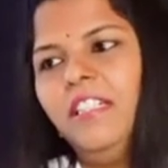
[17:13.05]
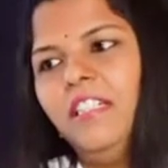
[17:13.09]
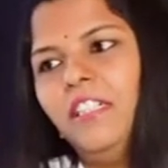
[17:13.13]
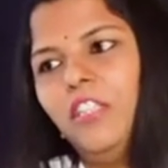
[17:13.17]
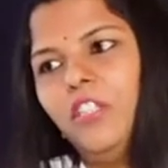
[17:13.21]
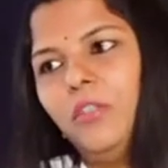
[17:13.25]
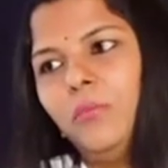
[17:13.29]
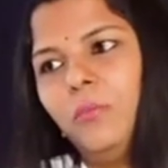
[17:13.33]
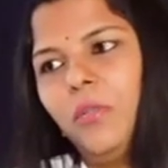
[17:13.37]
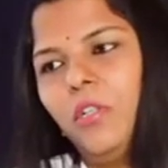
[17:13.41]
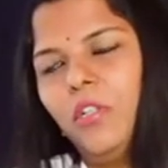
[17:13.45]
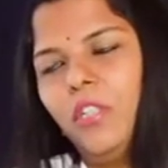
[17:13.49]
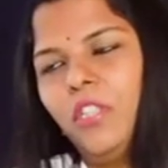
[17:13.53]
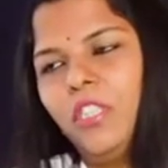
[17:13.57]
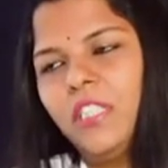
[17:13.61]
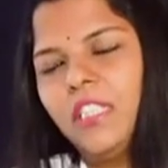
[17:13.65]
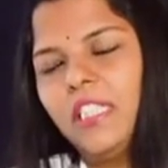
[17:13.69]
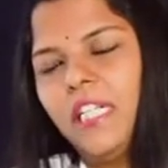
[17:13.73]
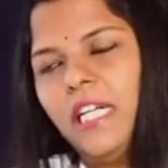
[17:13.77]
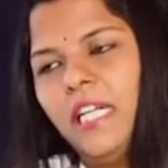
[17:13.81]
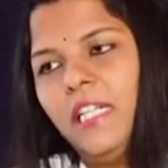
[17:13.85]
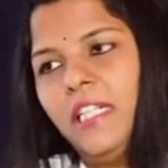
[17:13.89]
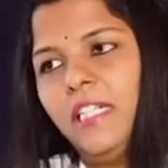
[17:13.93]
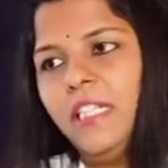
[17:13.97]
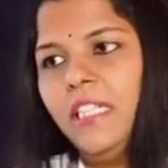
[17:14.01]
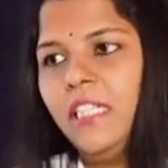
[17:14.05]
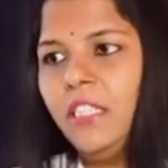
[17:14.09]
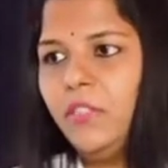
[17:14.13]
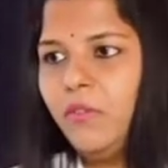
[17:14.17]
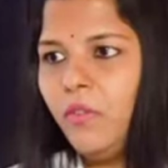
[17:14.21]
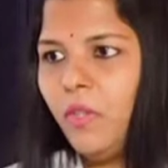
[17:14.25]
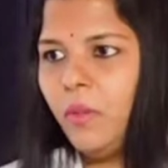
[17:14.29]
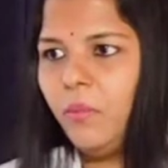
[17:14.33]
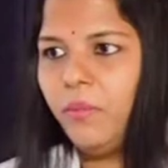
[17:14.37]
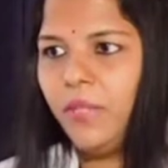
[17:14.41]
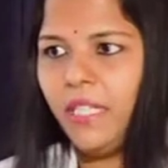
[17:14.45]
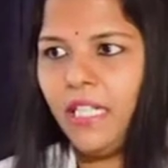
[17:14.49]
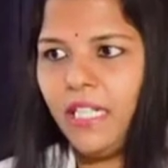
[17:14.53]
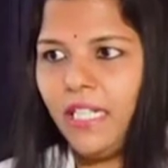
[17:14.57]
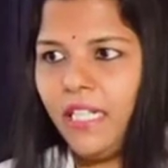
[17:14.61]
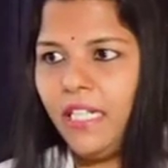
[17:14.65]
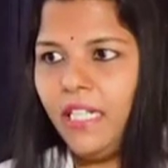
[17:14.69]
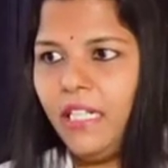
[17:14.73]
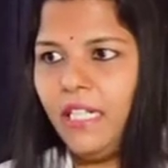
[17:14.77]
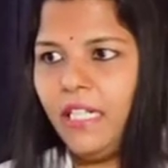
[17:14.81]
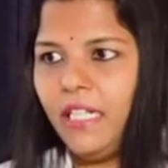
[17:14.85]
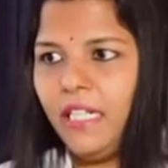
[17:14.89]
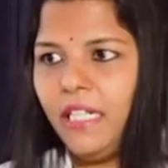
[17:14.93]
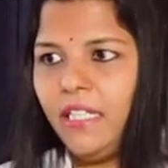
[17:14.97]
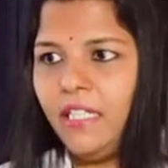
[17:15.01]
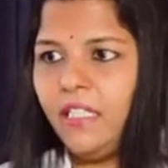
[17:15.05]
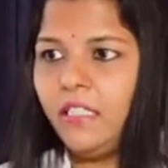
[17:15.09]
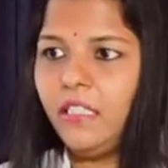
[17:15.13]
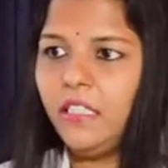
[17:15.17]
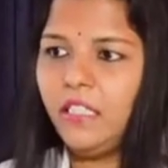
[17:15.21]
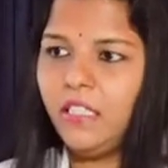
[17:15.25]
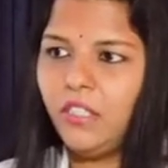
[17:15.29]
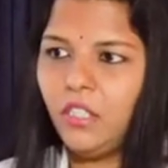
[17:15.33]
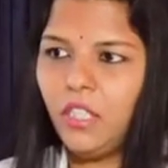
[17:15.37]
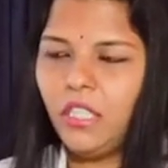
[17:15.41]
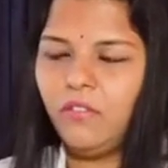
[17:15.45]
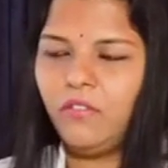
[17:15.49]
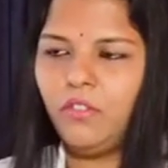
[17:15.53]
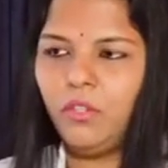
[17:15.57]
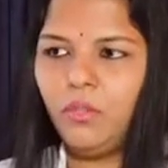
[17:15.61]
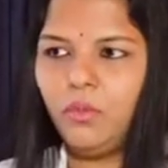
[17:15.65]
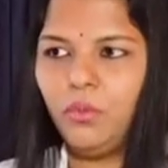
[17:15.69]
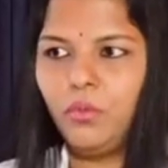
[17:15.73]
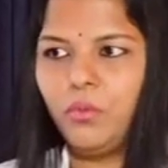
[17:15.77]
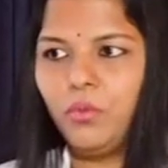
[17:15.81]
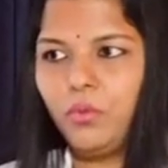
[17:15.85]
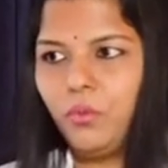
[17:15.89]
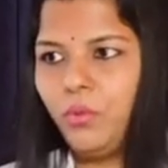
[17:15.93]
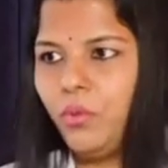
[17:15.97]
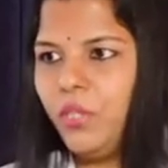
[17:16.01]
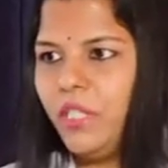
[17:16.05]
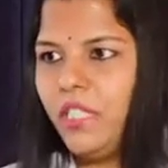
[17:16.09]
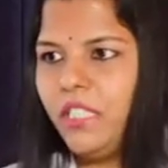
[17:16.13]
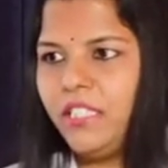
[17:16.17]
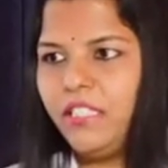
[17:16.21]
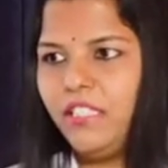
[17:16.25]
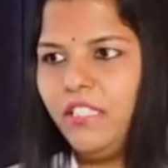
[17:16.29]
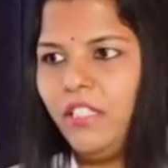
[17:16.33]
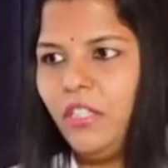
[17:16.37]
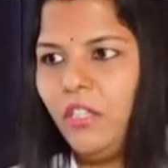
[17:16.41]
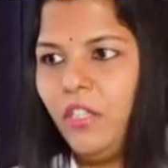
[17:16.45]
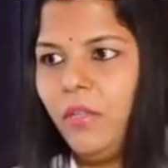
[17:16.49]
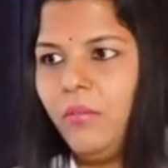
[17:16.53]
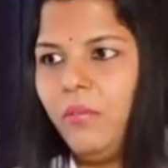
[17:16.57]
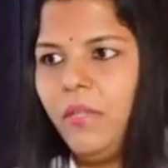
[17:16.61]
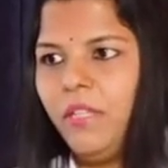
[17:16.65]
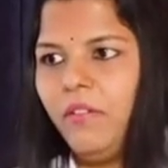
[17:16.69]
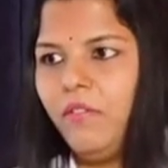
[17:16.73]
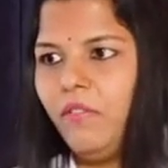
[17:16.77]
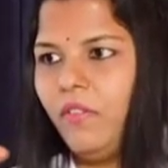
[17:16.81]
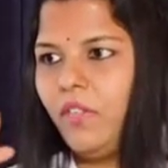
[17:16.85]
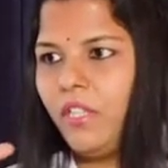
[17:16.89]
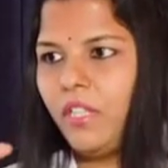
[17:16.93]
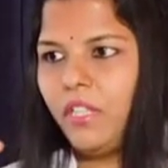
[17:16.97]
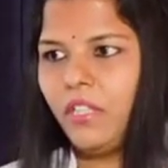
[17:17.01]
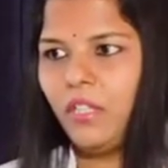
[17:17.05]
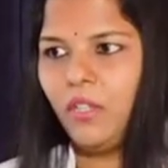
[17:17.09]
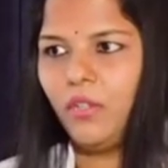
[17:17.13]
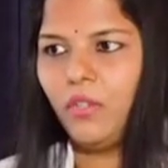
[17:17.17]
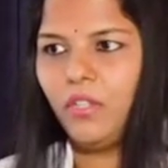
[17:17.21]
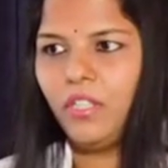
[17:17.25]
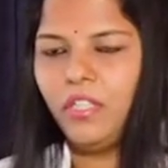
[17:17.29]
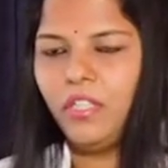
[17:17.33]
Tomorrow's calories will be again added, then you have to do 2 days job and work out.